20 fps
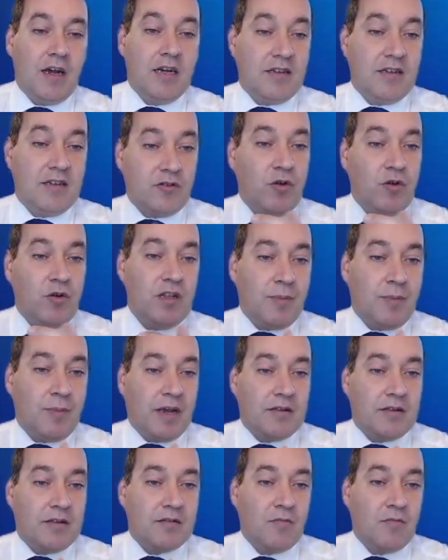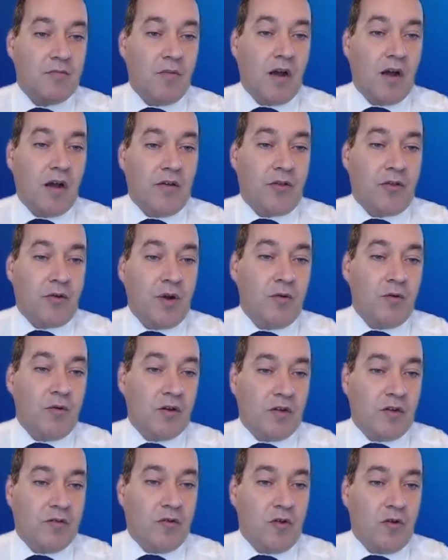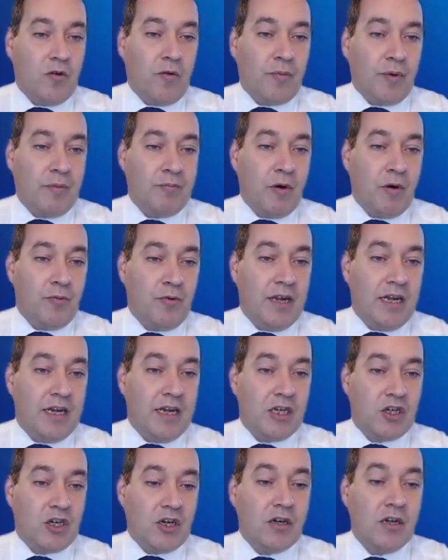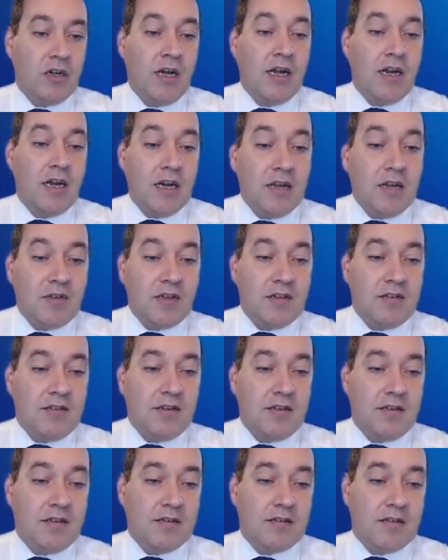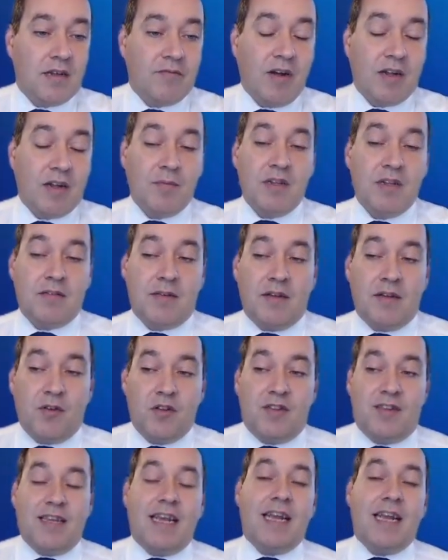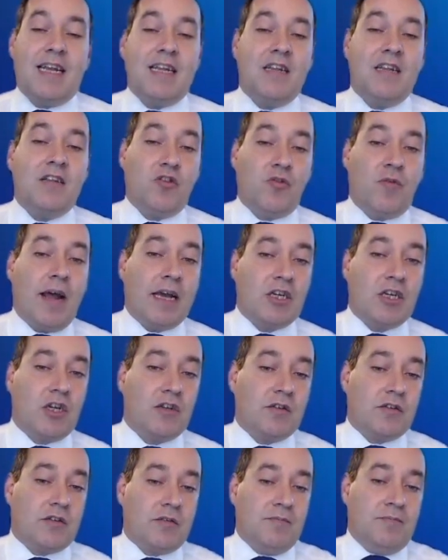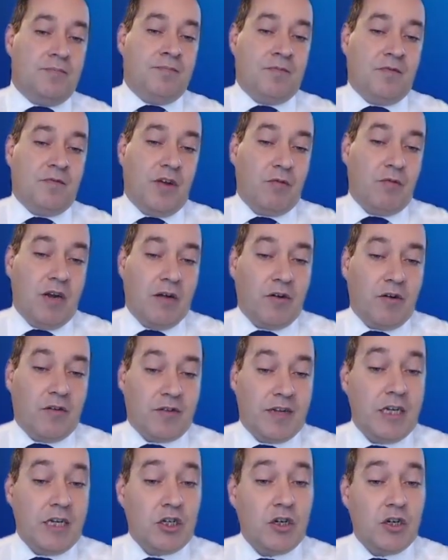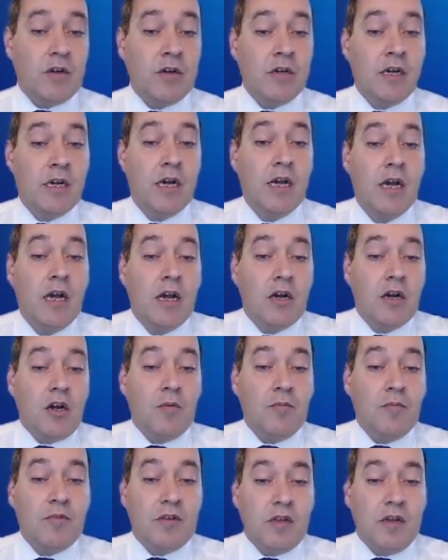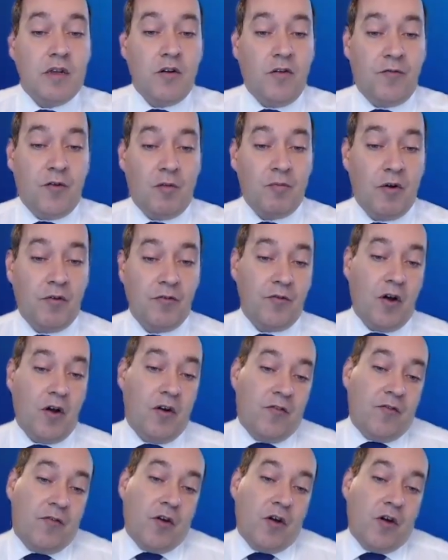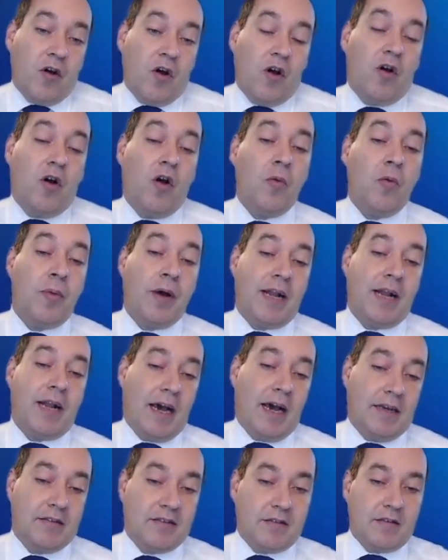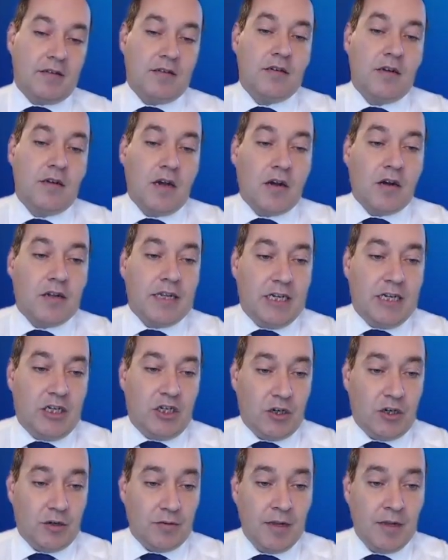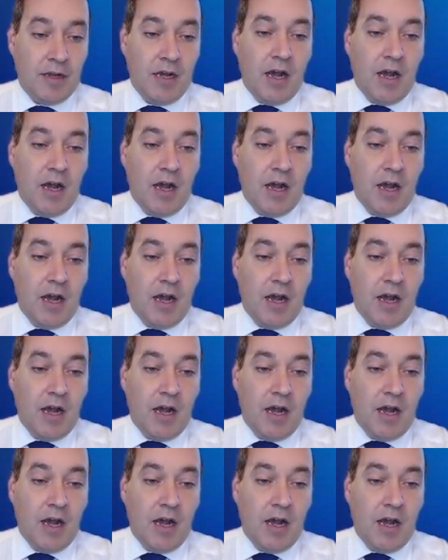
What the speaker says: It is green space. 3/4 of the European population lives in cities, and that means that the daily interactions they will have with nature comes in the form of urbanized nature.